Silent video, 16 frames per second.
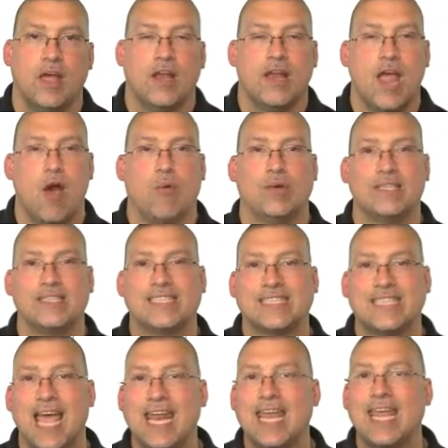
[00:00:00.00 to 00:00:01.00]
Now, when
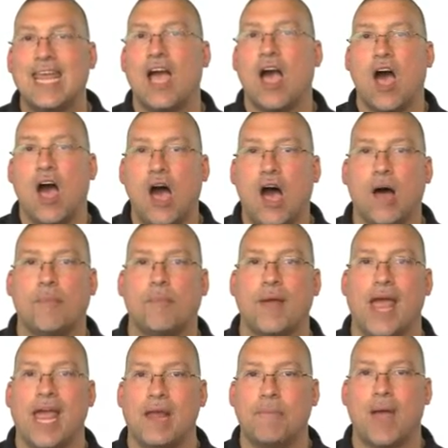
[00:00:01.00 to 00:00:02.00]
setting up
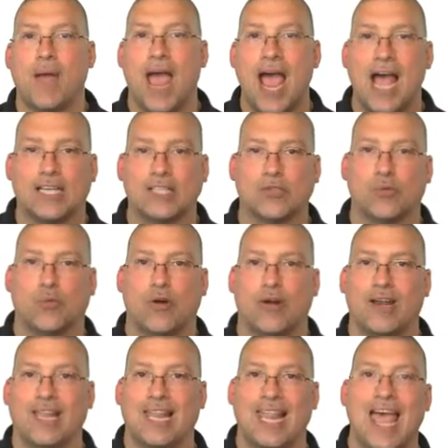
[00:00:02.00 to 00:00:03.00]
a
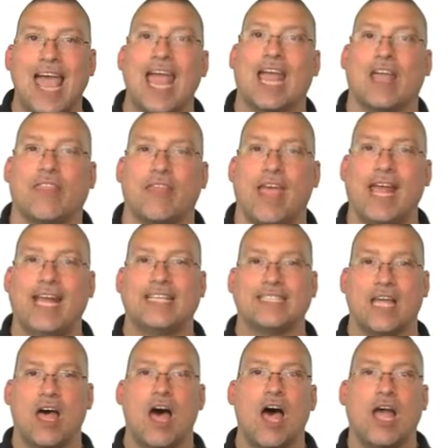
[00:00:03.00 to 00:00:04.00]
password length, a
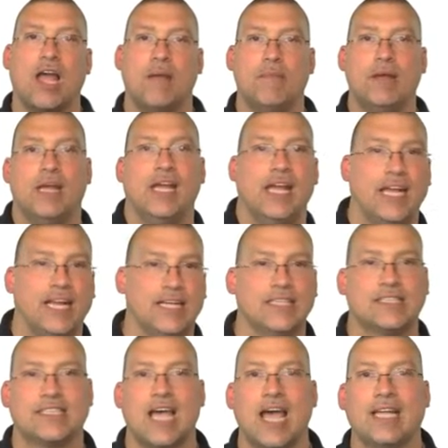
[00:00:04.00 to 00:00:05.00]
time
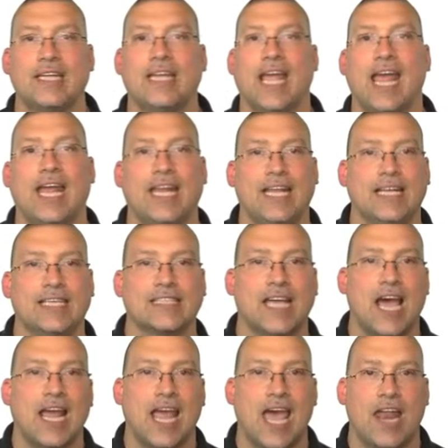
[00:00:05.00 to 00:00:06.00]
inside the
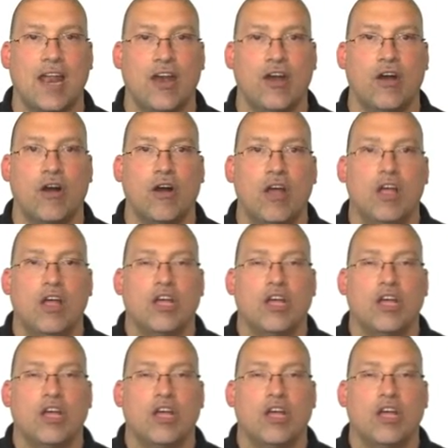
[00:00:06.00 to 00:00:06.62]
ADSI editor,